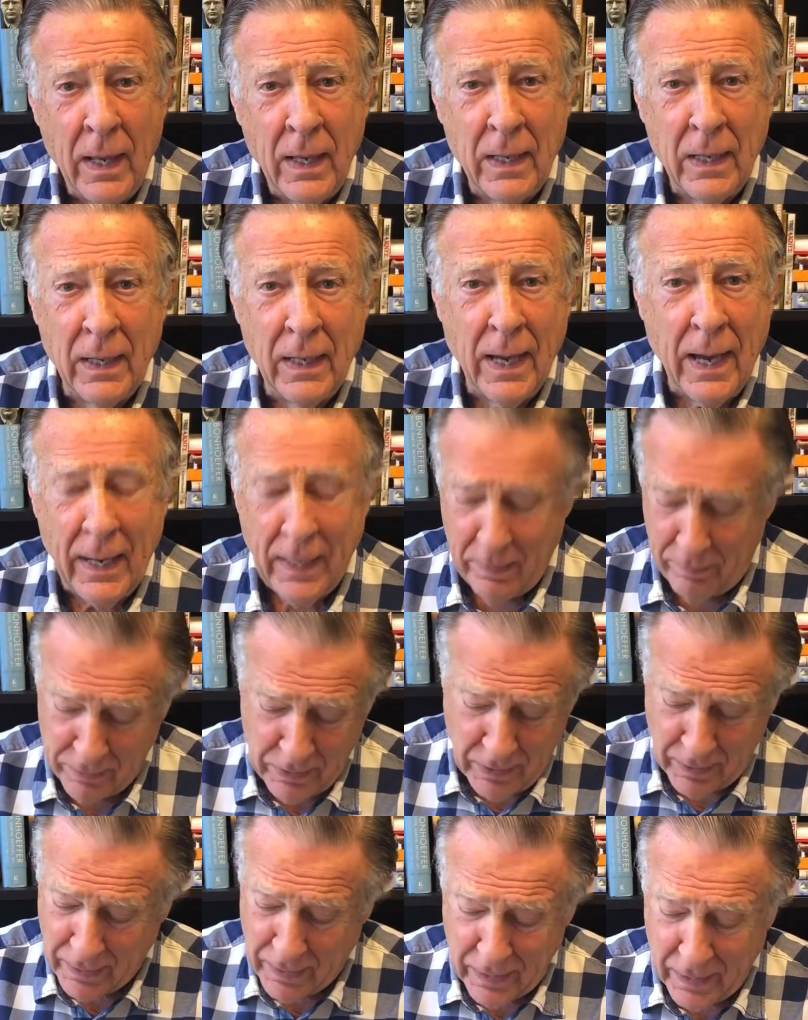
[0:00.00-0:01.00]
you got to
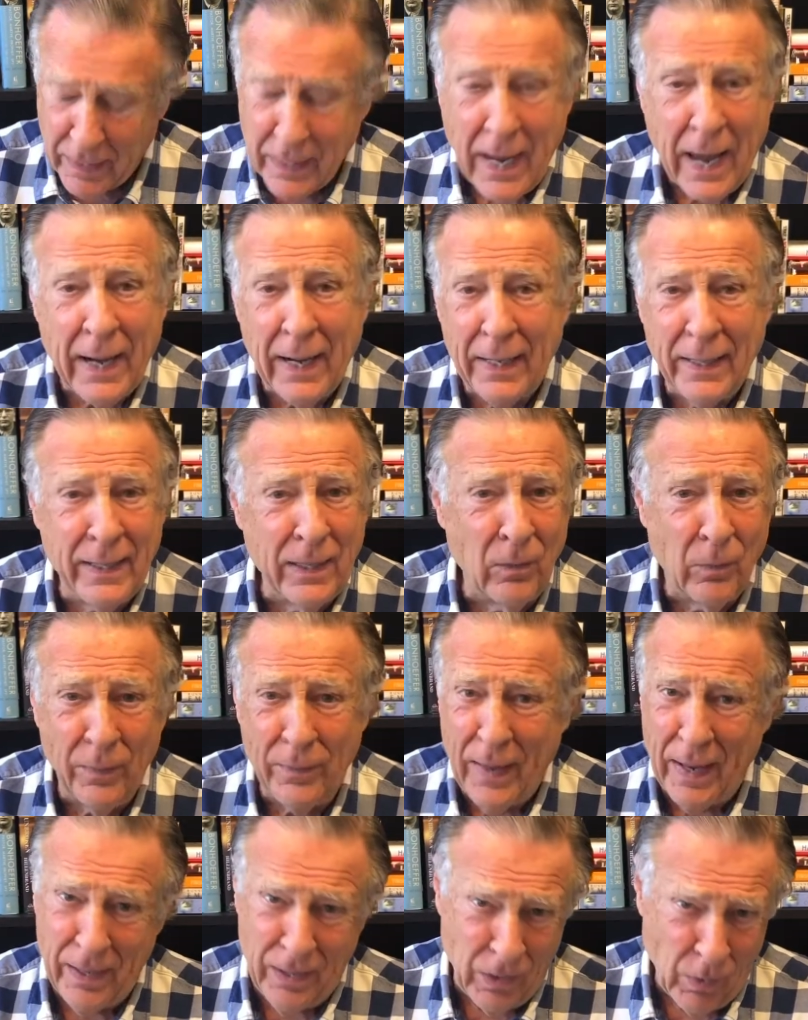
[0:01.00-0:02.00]
you, you got to deal with
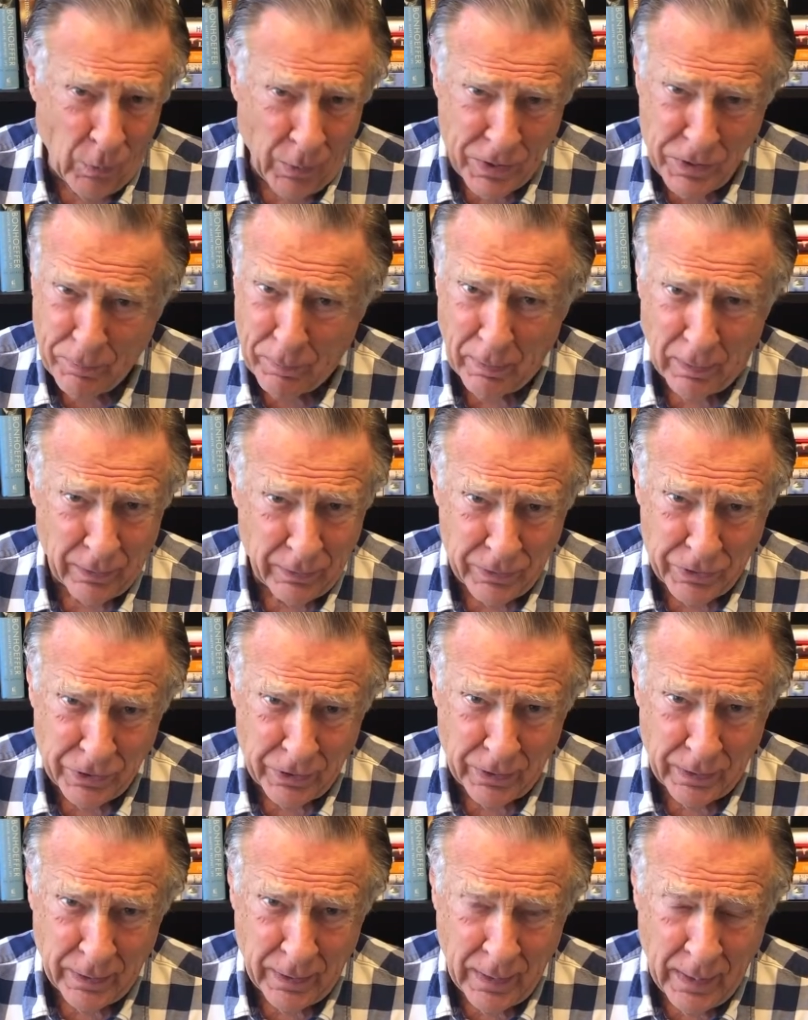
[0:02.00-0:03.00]
that noise
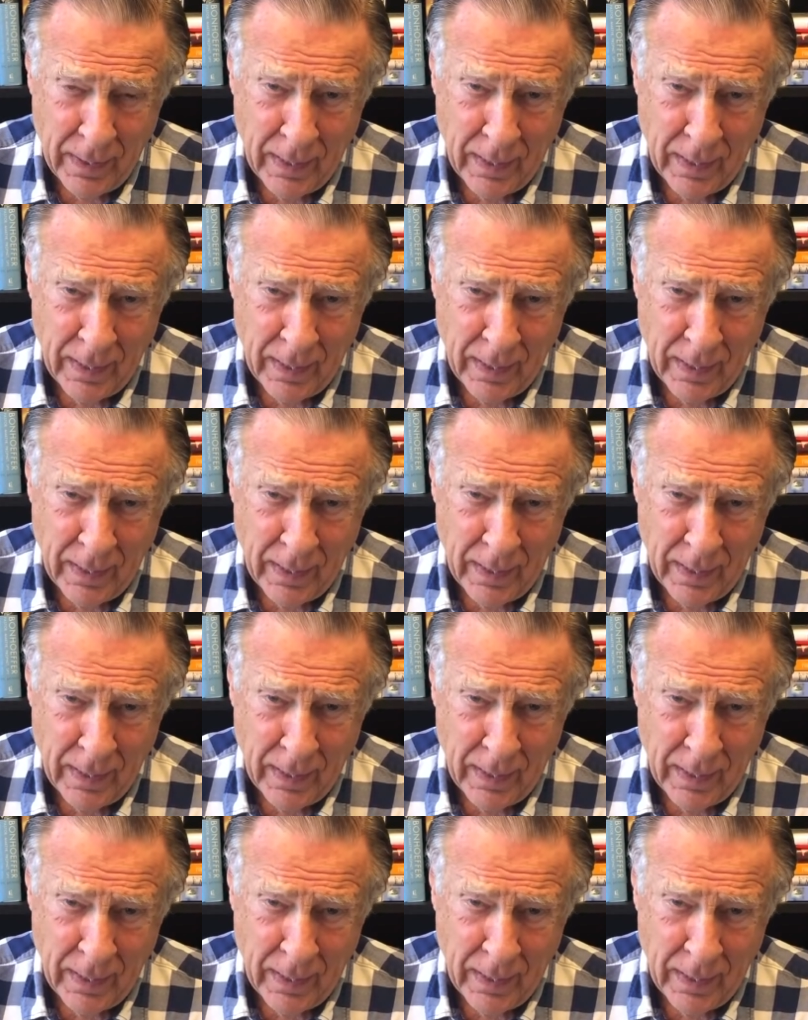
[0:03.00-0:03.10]
pollution.